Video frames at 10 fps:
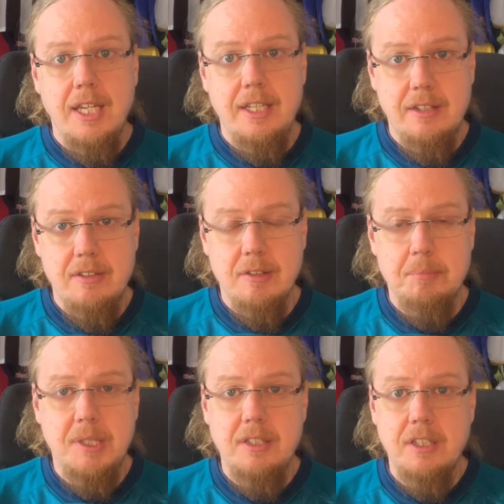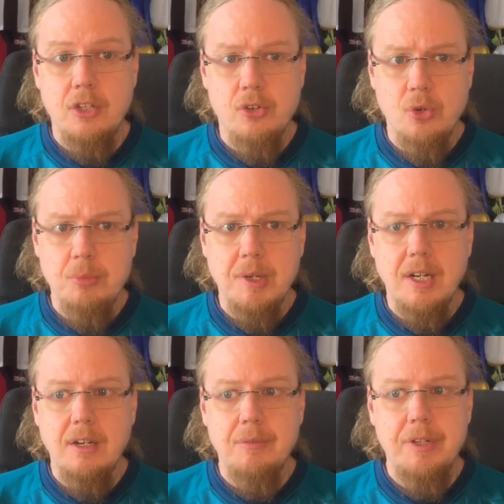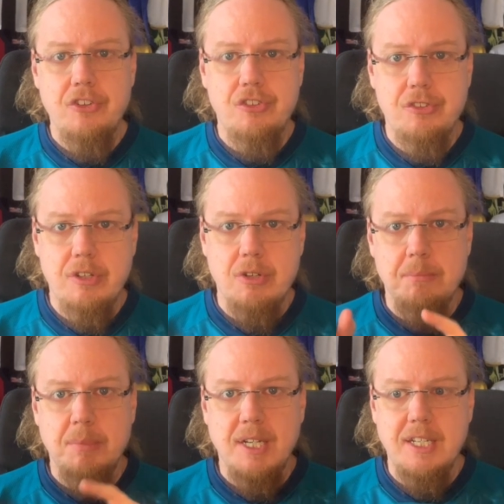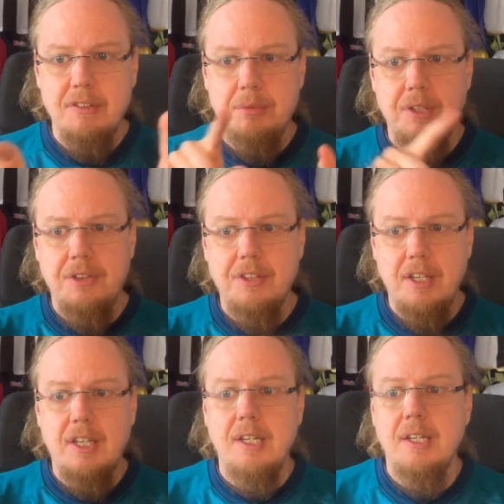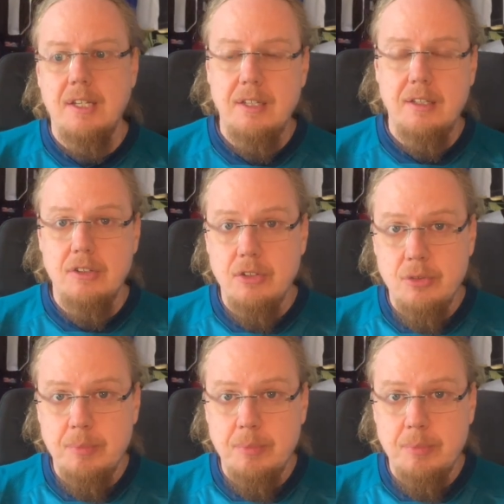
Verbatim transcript: Inter beating Roma, which combined with a uh,